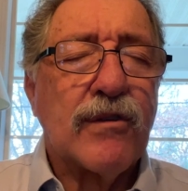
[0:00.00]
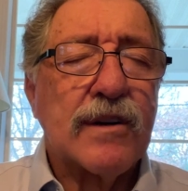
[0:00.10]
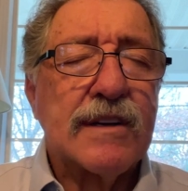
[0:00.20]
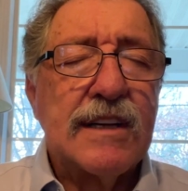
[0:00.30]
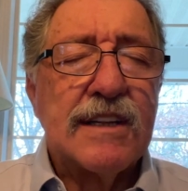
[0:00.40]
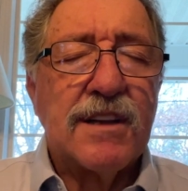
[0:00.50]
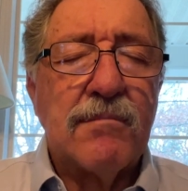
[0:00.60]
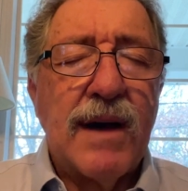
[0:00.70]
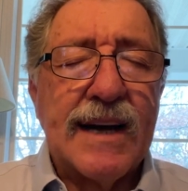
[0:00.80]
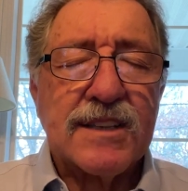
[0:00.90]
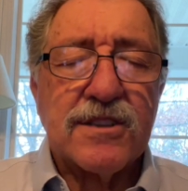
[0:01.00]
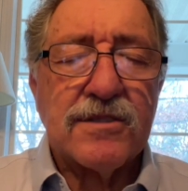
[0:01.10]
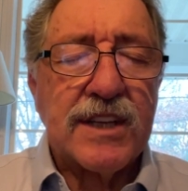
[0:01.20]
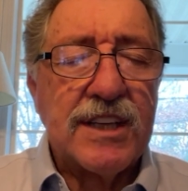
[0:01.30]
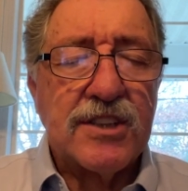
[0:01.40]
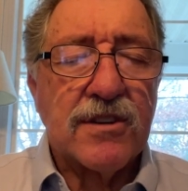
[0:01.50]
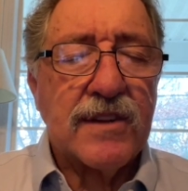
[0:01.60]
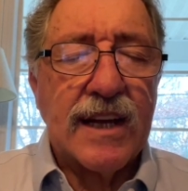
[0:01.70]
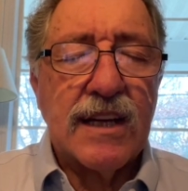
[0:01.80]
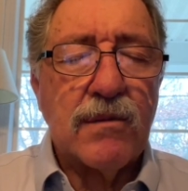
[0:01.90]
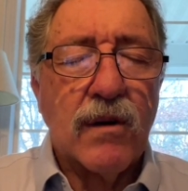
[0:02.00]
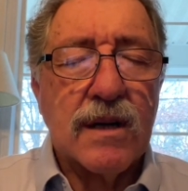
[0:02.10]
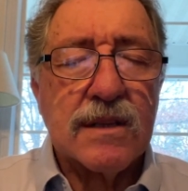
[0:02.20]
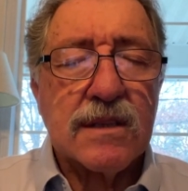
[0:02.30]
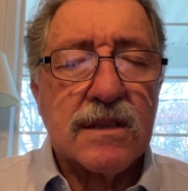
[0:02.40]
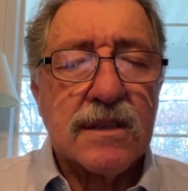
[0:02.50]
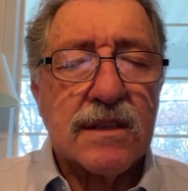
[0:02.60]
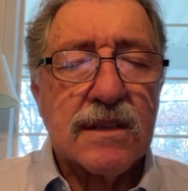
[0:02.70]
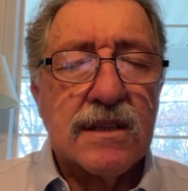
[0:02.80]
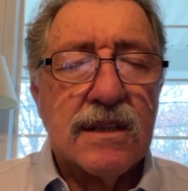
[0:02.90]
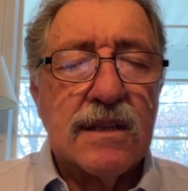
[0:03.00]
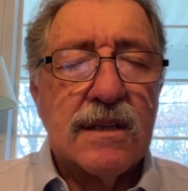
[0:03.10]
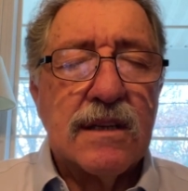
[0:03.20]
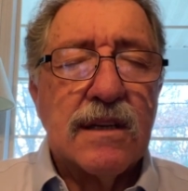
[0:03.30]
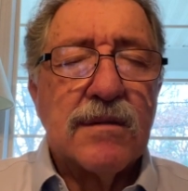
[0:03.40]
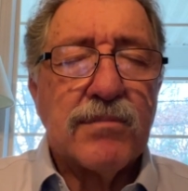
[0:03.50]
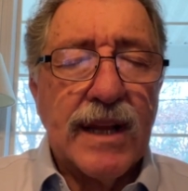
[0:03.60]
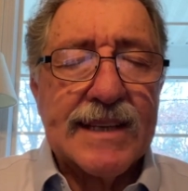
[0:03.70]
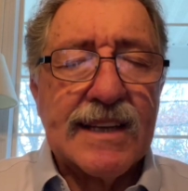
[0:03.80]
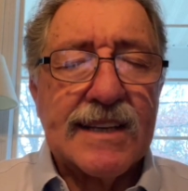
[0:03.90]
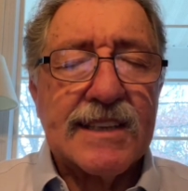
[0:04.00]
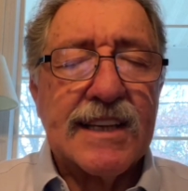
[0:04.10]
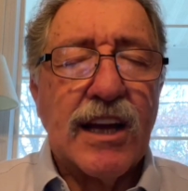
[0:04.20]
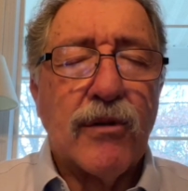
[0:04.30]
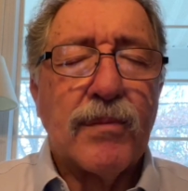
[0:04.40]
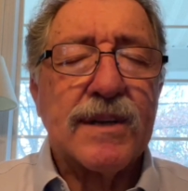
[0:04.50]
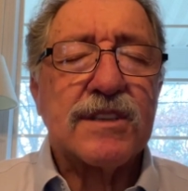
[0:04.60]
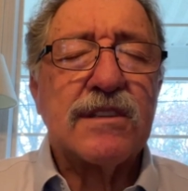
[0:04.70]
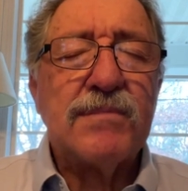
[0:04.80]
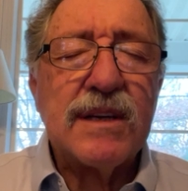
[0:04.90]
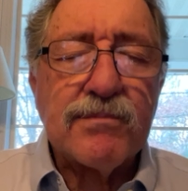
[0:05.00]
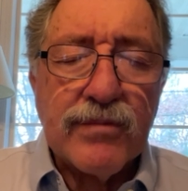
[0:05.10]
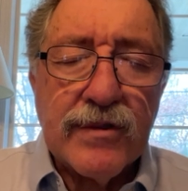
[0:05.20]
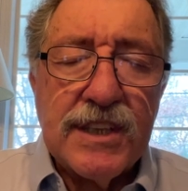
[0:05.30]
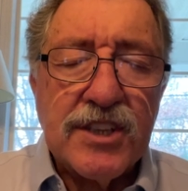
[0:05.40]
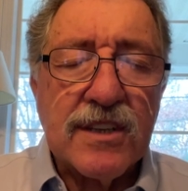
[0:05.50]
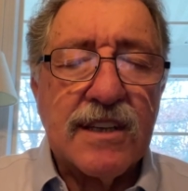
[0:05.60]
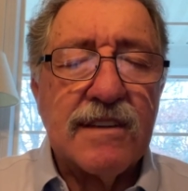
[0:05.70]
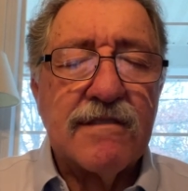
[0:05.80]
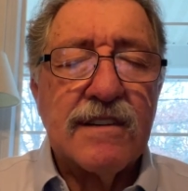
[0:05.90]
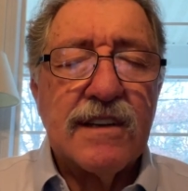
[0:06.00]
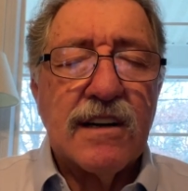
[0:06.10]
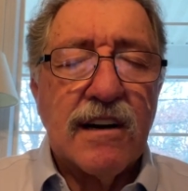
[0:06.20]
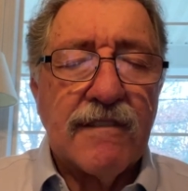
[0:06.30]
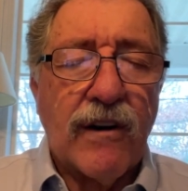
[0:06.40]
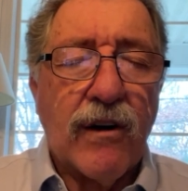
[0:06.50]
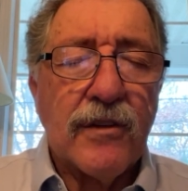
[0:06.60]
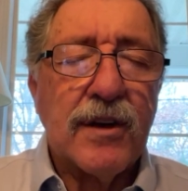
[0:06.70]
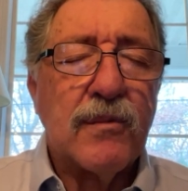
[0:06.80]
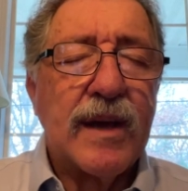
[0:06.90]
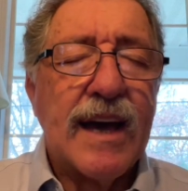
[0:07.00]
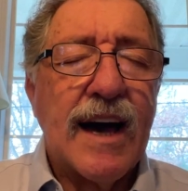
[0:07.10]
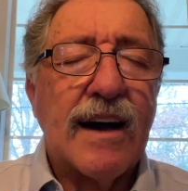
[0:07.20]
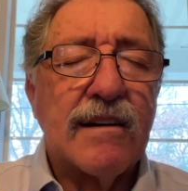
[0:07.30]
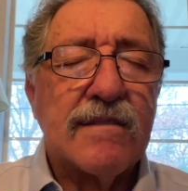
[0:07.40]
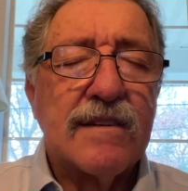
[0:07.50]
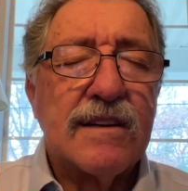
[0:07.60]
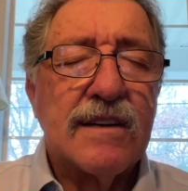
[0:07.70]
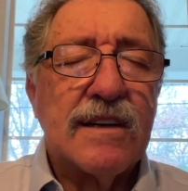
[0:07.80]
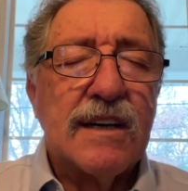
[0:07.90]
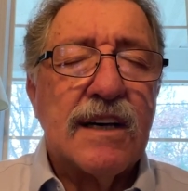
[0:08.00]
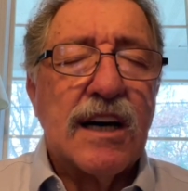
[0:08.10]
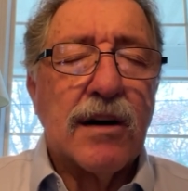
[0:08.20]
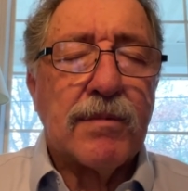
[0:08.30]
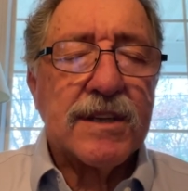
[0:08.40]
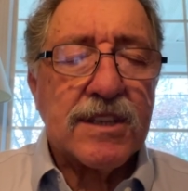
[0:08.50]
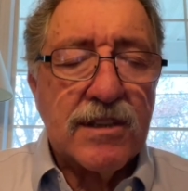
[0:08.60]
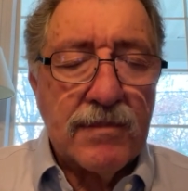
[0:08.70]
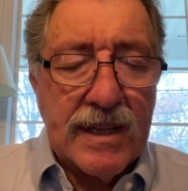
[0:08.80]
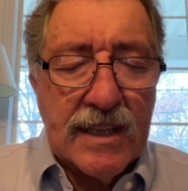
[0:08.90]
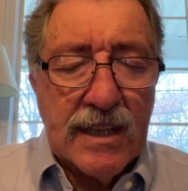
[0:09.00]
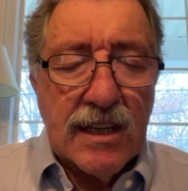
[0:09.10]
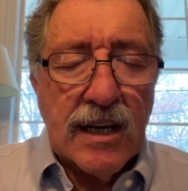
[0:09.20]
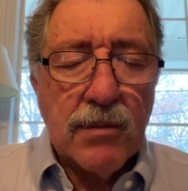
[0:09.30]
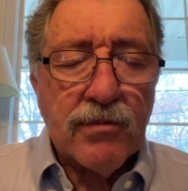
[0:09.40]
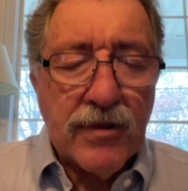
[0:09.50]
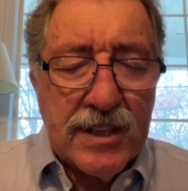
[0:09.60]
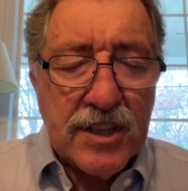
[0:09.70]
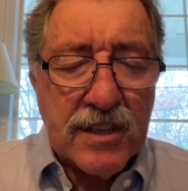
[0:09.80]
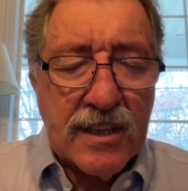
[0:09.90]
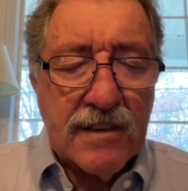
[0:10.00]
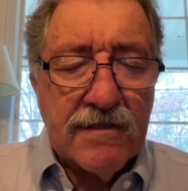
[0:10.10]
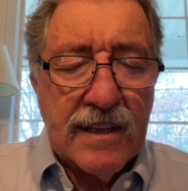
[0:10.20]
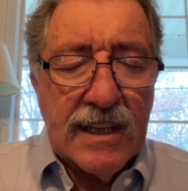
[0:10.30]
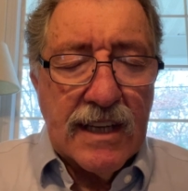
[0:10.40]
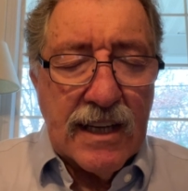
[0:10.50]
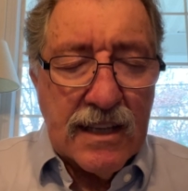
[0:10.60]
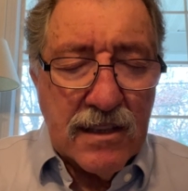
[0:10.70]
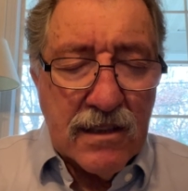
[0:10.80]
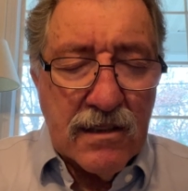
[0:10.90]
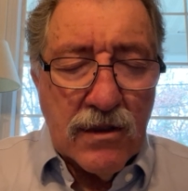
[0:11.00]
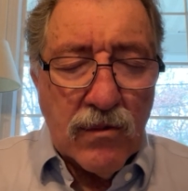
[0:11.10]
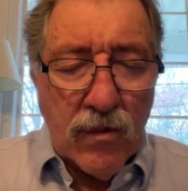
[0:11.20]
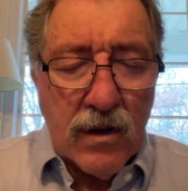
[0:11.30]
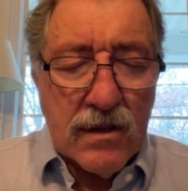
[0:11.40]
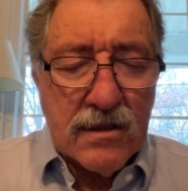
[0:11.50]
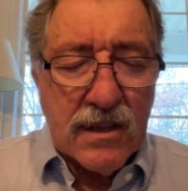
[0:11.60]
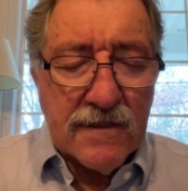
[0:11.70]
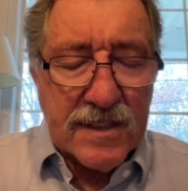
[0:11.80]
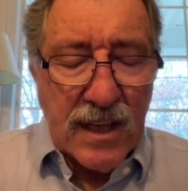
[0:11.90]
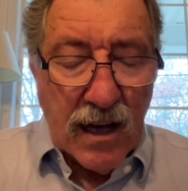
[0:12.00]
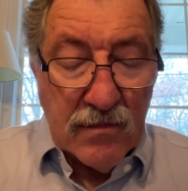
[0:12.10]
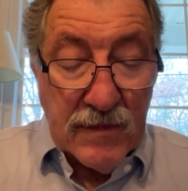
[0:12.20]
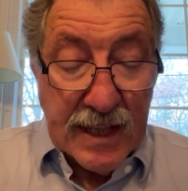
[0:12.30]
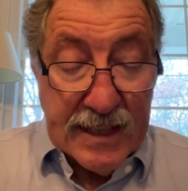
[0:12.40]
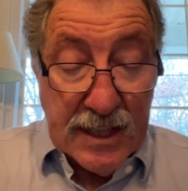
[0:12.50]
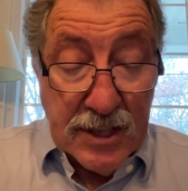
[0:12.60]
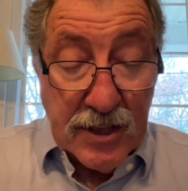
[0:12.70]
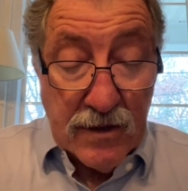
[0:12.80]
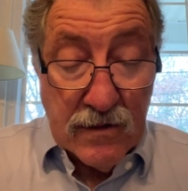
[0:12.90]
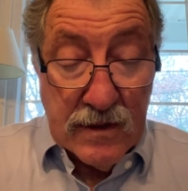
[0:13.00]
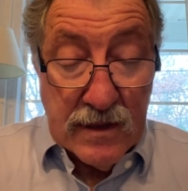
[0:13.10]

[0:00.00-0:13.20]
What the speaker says: for the master teacher that he was. Bless us and help us to be appreciative of all that we have. Help us to be appreciative in the words of Psalm 92,